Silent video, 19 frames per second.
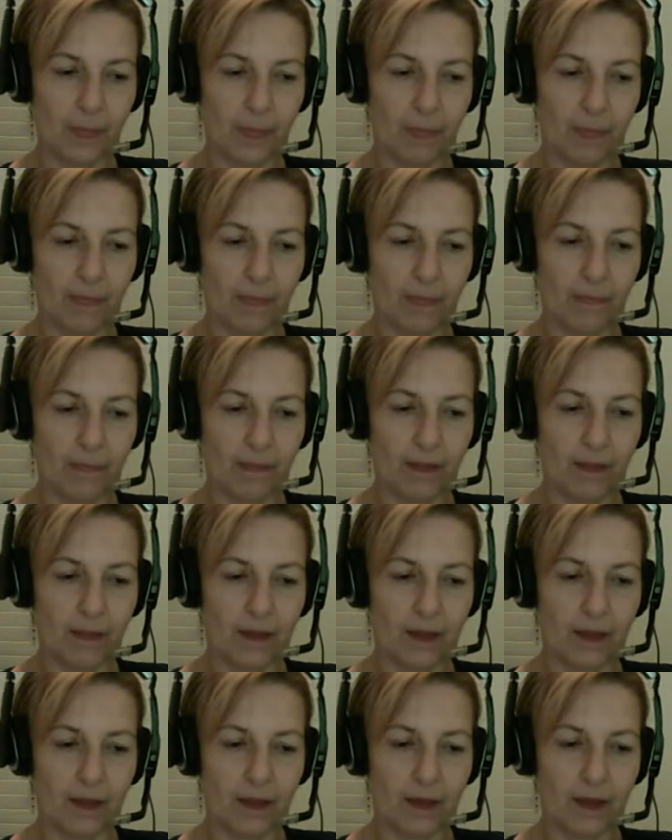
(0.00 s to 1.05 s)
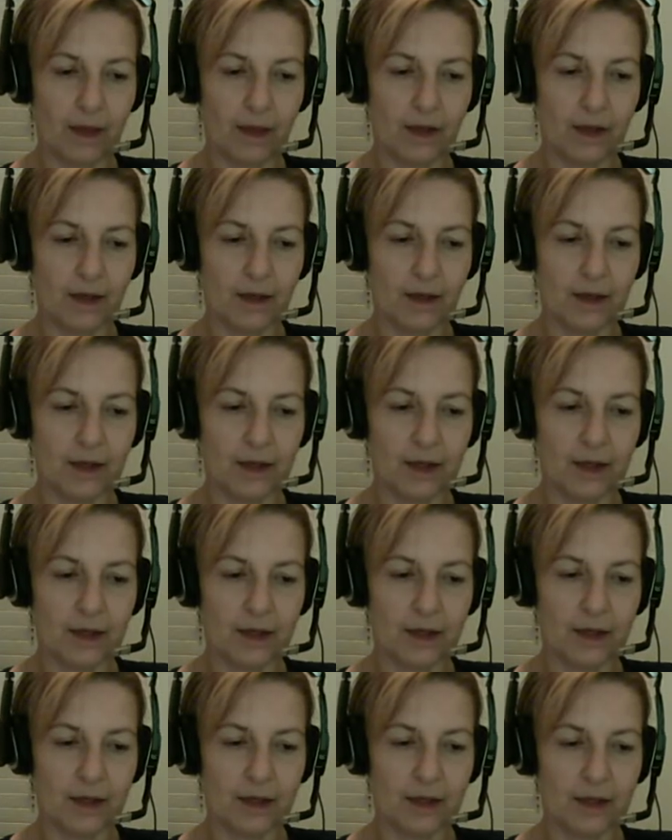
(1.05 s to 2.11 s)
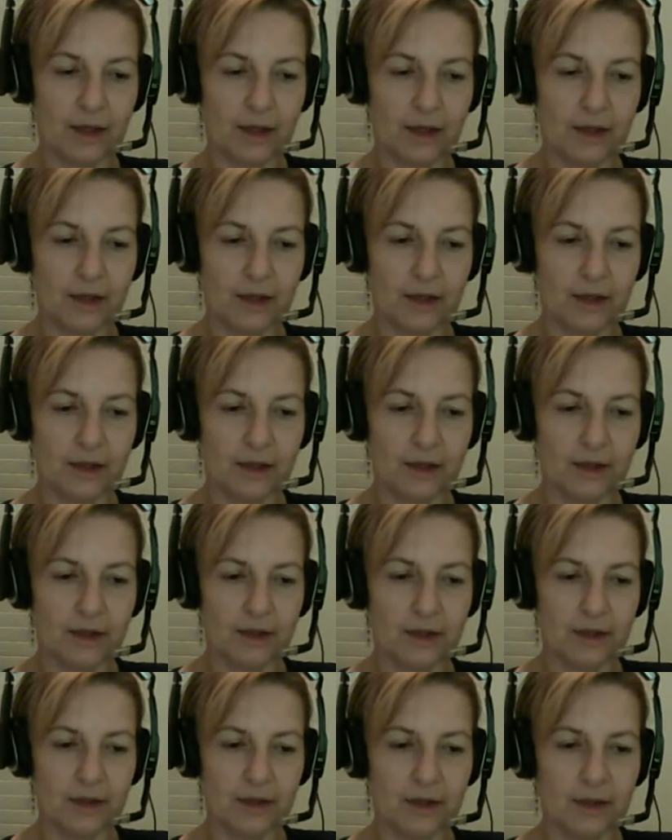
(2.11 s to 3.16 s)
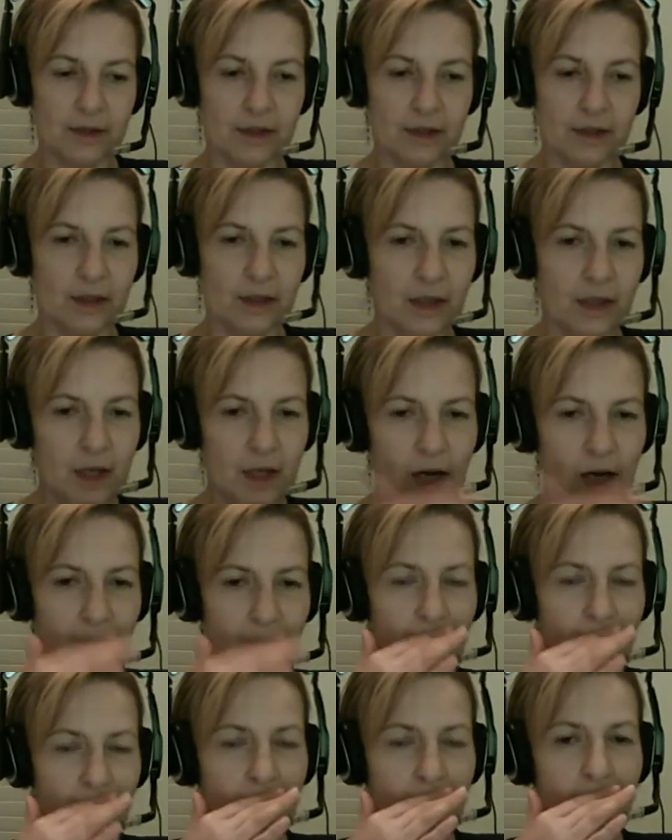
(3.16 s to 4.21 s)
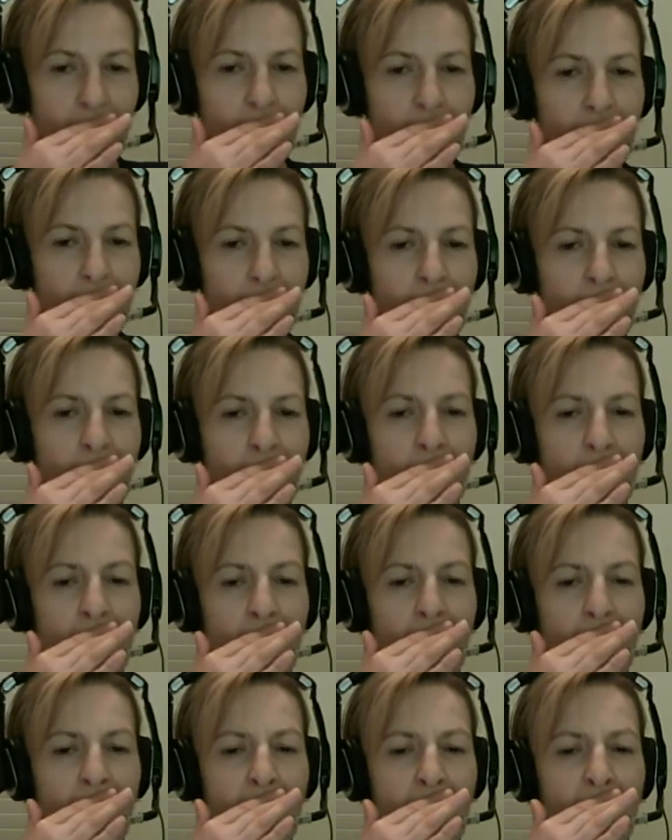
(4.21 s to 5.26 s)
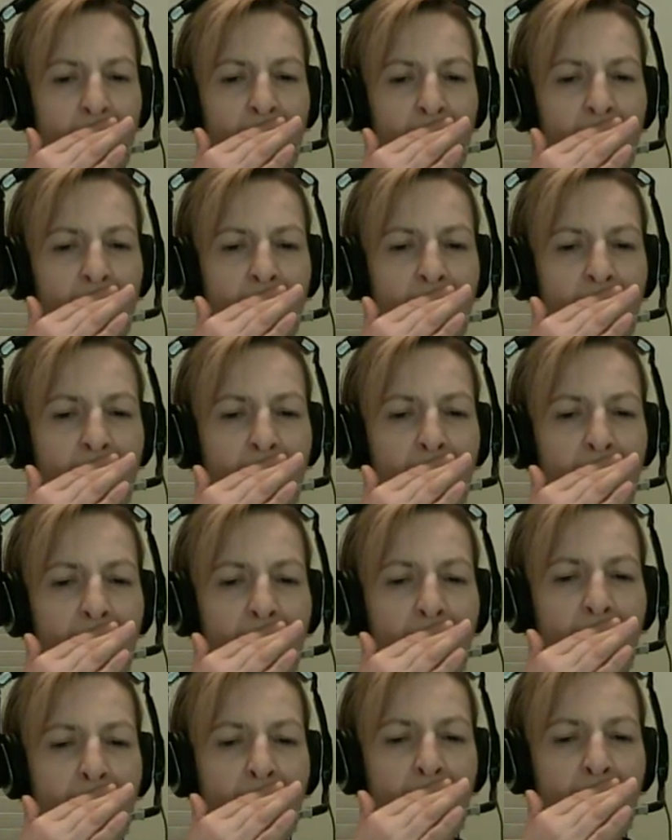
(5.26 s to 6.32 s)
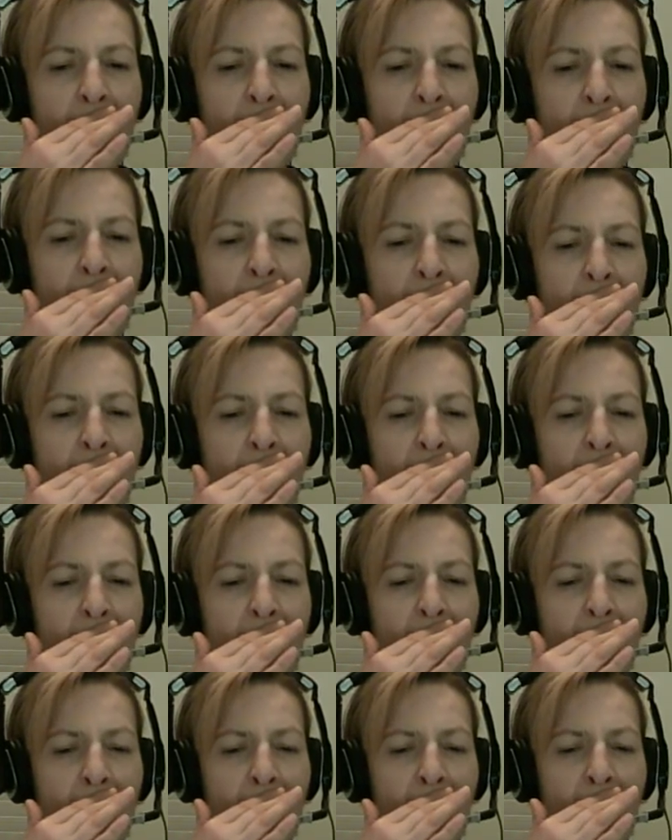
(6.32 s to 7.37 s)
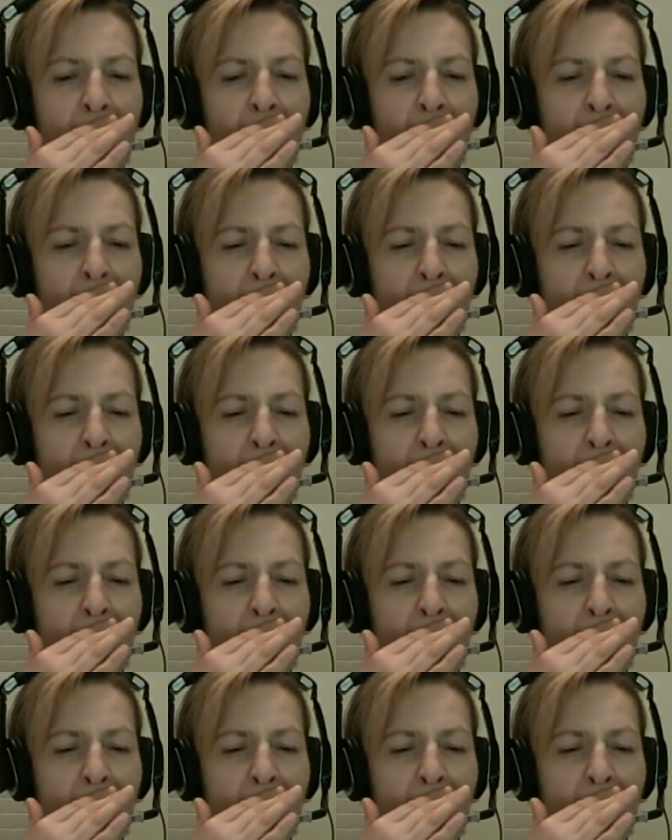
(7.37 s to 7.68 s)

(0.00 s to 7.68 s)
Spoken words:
Nobody speaks.